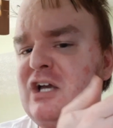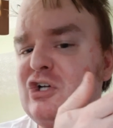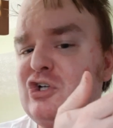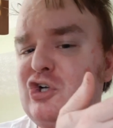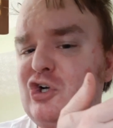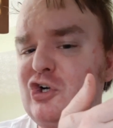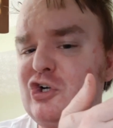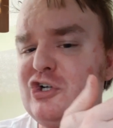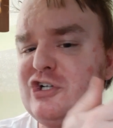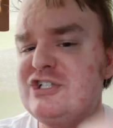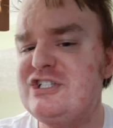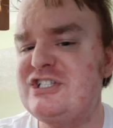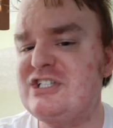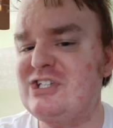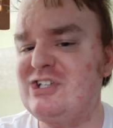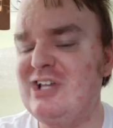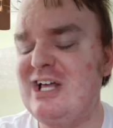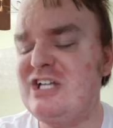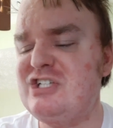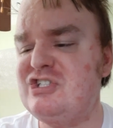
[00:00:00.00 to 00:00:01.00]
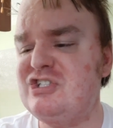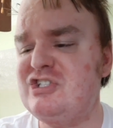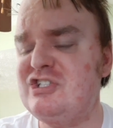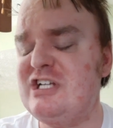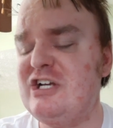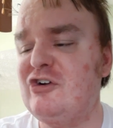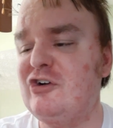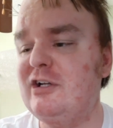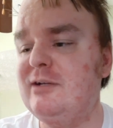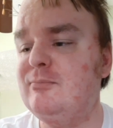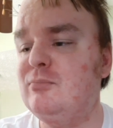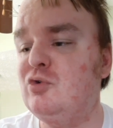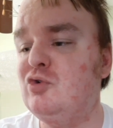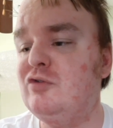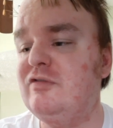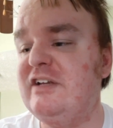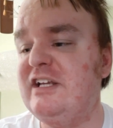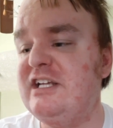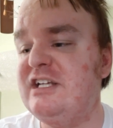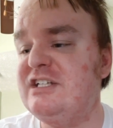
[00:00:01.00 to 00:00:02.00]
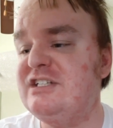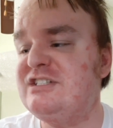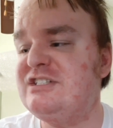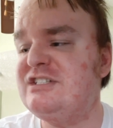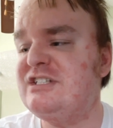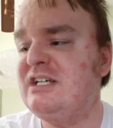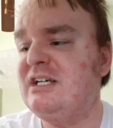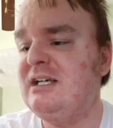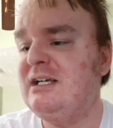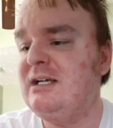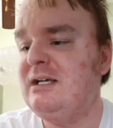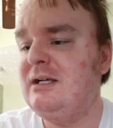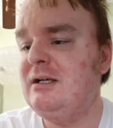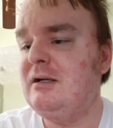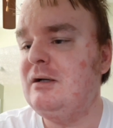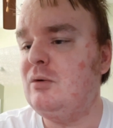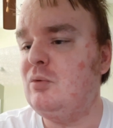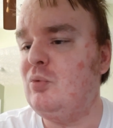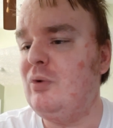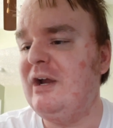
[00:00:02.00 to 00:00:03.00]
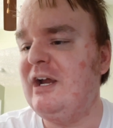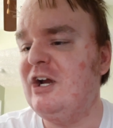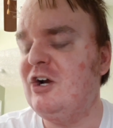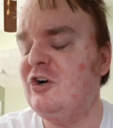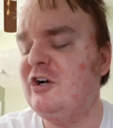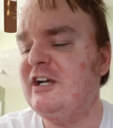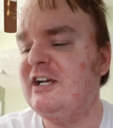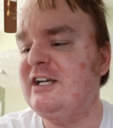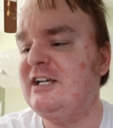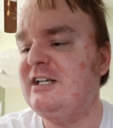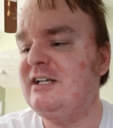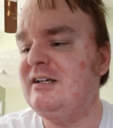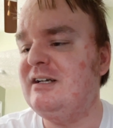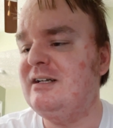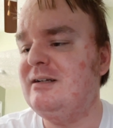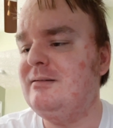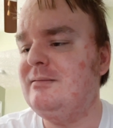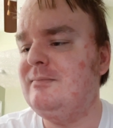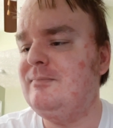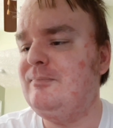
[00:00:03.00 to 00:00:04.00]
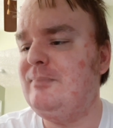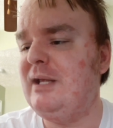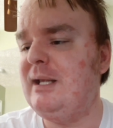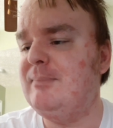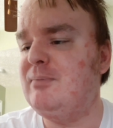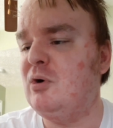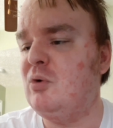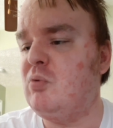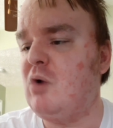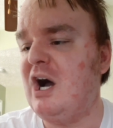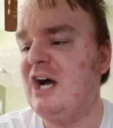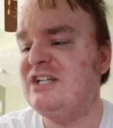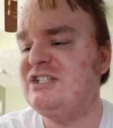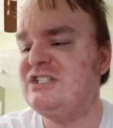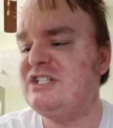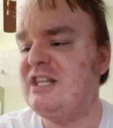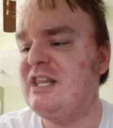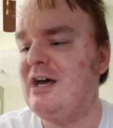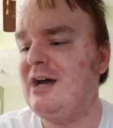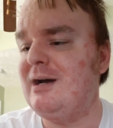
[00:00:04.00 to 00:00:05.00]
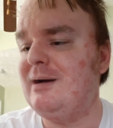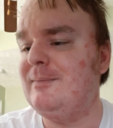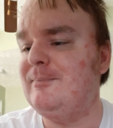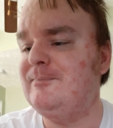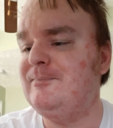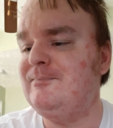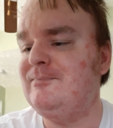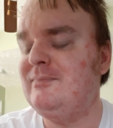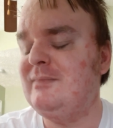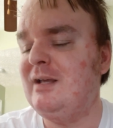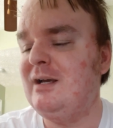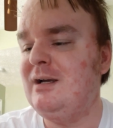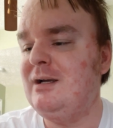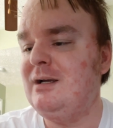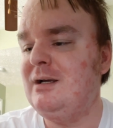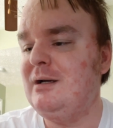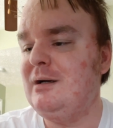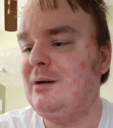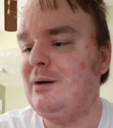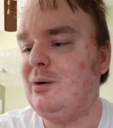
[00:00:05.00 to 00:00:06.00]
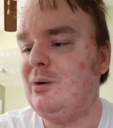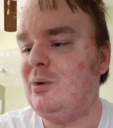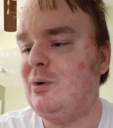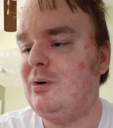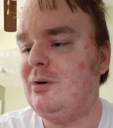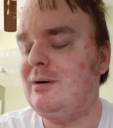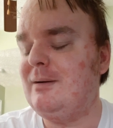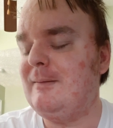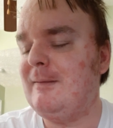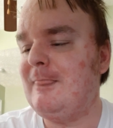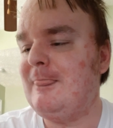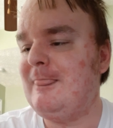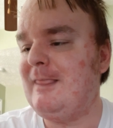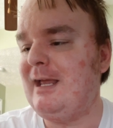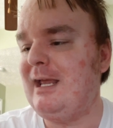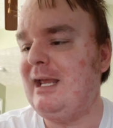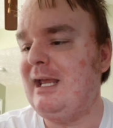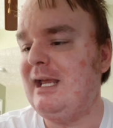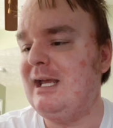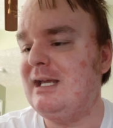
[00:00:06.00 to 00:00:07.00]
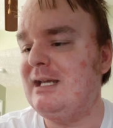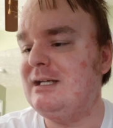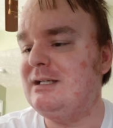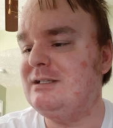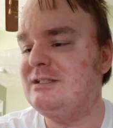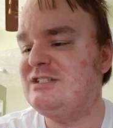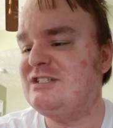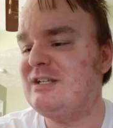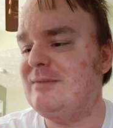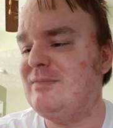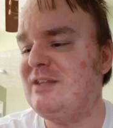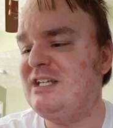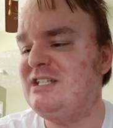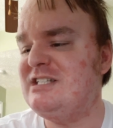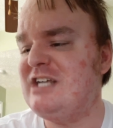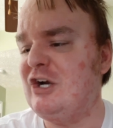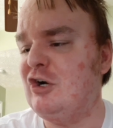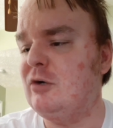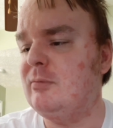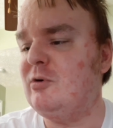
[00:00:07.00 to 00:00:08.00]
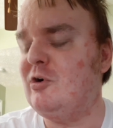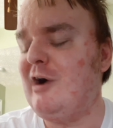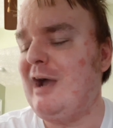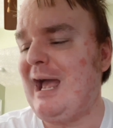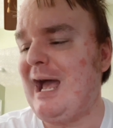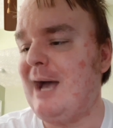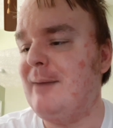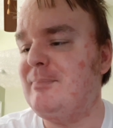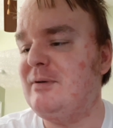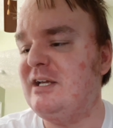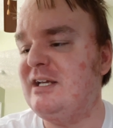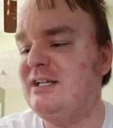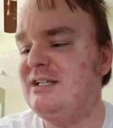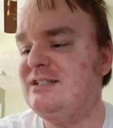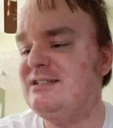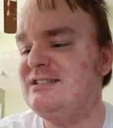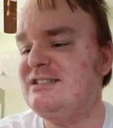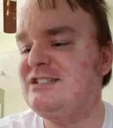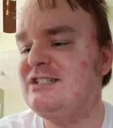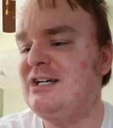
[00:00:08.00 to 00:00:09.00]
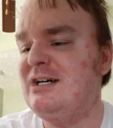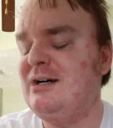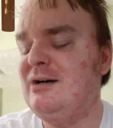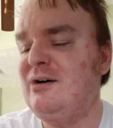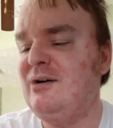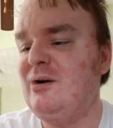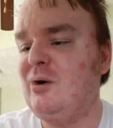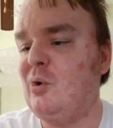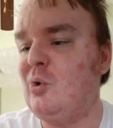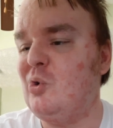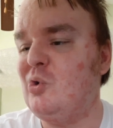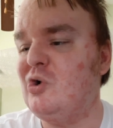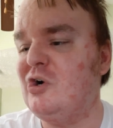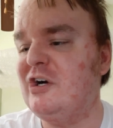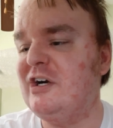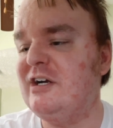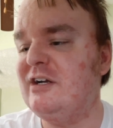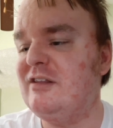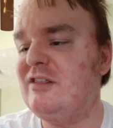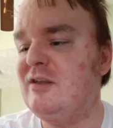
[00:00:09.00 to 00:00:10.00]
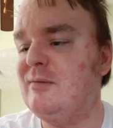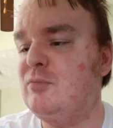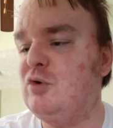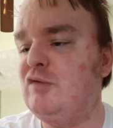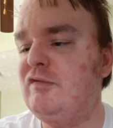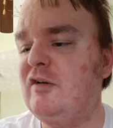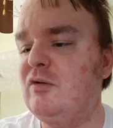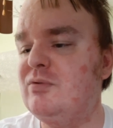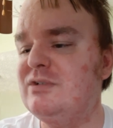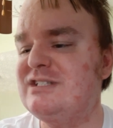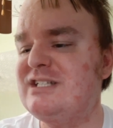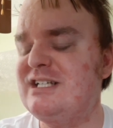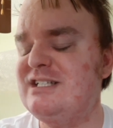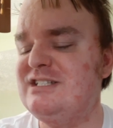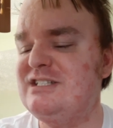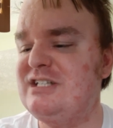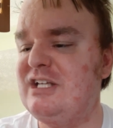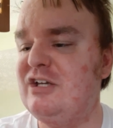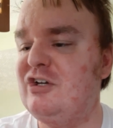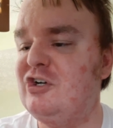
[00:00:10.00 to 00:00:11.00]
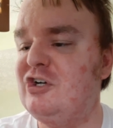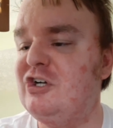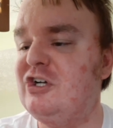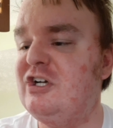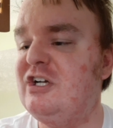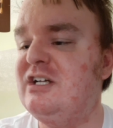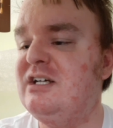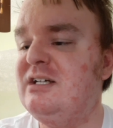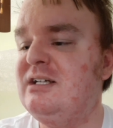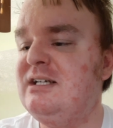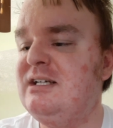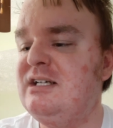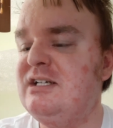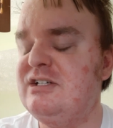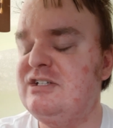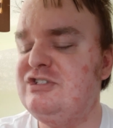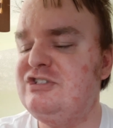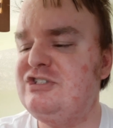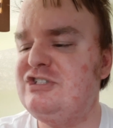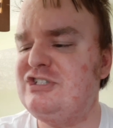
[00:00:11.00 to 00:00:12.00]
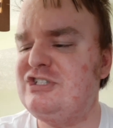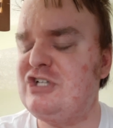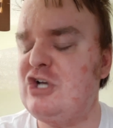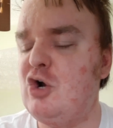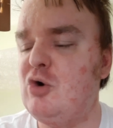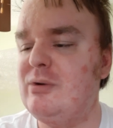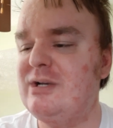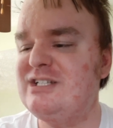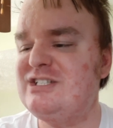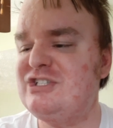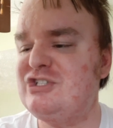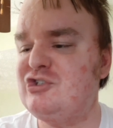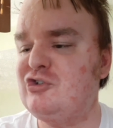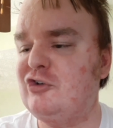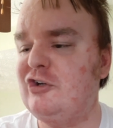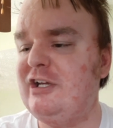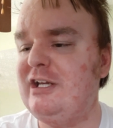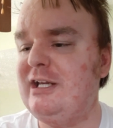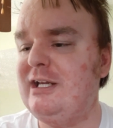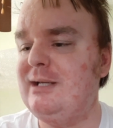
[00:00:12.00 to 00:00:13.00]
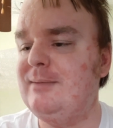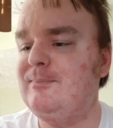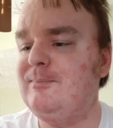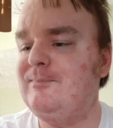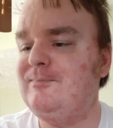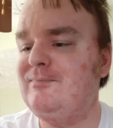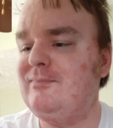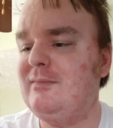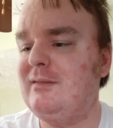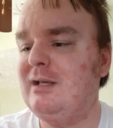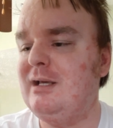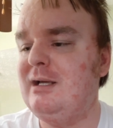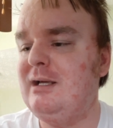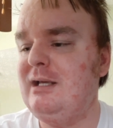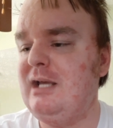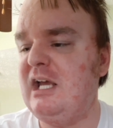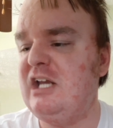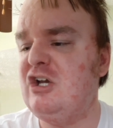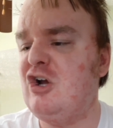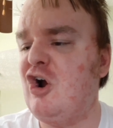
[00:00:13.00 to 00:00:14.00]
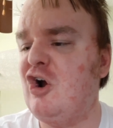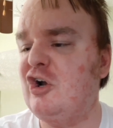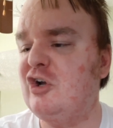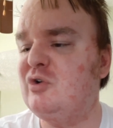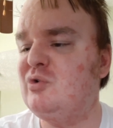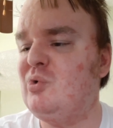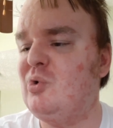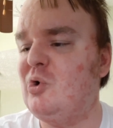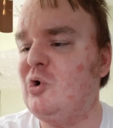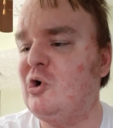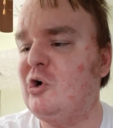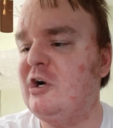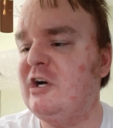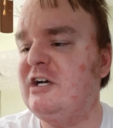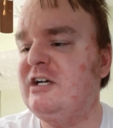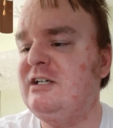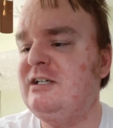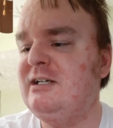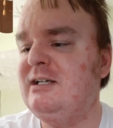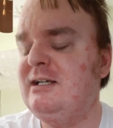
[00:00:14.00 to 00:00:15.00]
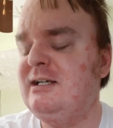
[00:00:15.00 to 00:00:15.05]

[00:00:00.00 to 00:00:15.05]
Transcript: cursed legendary movies wherein people watch them and something terrible happened, or the movie was considered so extreme and hardcore